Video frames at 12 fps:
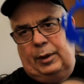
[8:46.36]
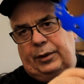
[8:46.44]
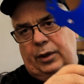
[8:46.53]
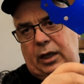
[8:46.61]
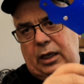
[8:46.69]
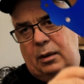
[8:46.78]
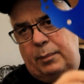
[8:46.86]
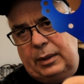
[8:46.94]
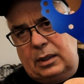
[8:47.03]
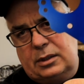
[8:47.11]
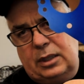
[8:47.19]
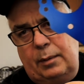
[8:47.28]
But they're going to
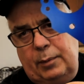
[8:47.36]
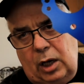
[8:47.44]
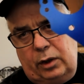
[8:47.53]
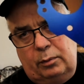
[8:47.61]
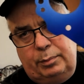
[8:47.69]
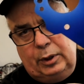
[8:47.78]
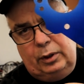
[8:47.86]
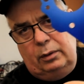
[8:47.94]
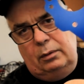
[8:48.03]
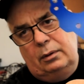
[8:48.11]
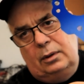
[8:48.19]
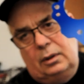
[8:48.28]
be the same color
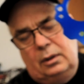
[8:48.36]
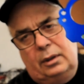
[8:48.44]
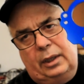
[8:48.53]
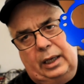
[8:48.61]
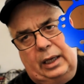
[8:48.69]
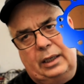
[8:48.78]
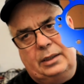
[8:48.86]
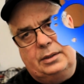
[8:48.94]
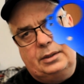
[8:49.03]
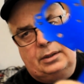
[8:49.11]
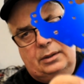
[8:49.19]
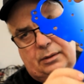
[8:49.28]
blue
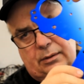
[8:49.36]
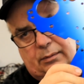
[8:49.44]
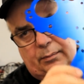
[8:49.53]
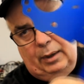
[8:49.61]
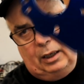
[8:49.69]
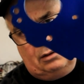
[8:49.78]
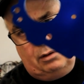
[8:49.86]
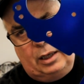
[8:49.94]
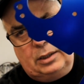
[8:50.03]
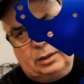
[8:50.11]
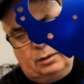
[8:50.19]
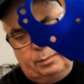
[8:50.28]
as my
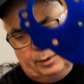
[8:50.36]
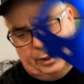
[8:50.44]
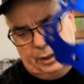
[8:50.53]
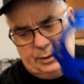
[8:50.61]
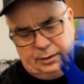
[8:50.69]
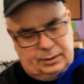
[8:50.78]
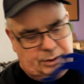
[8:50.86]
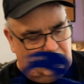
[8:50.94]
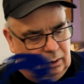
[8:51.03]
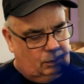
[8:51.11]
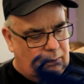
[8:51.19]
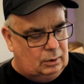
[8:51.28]
Chrysler plates.
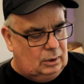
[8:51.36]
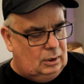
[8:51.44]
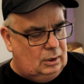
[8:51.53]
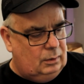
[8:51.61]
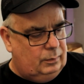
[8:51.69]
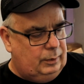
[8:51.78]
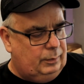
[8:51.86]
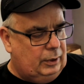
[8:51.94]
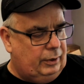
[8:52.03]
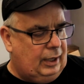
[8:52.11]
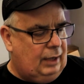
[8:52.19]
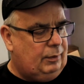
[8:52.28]
So we
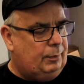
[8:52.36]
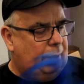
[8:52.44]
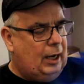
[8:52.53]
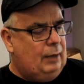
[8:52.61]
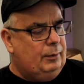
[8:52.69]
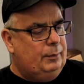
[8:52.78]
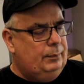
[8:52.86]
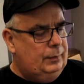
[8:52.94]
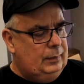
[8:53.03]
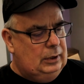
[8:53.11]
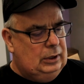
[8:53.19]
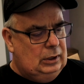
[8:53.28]
won't have a problem
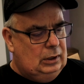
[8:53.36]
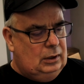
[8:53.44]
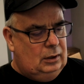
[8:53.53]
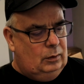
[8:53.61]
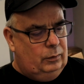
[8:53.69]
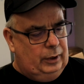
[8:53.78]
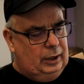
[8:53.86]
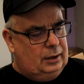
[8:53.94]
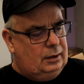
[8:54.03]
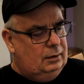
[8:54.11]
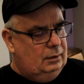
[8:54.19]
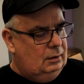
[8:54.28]

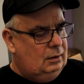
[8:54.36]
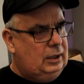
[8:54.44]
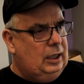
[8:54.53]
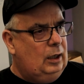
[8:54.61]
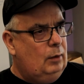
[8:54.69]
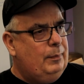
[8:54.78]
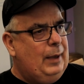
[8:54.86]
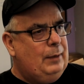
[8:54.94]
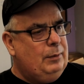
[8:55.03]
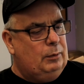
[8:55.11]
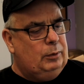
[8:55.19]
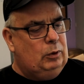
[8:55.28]
with getting
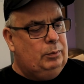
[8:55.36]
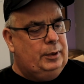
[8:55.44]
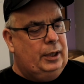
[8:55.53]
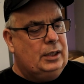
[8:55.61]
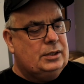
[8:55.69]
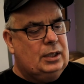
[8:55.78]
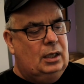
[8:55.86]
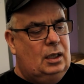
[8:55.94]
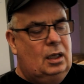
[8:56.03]
baby blue plates.